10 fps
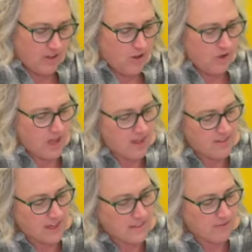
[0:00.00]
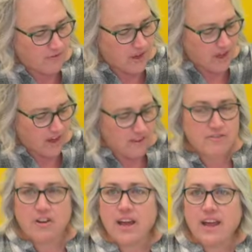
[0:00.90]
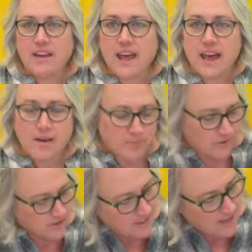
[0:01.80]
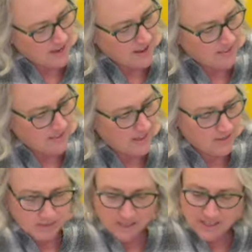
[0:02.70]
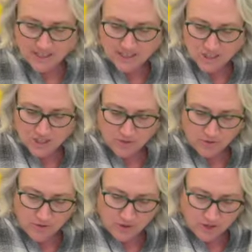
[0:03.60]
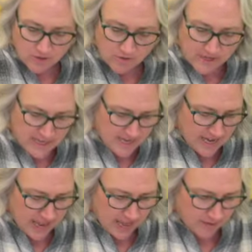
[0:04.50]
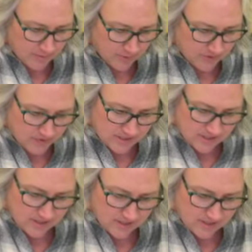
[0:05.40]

Okay, that's 5 red apples. Then I'm going to get 2 green apples.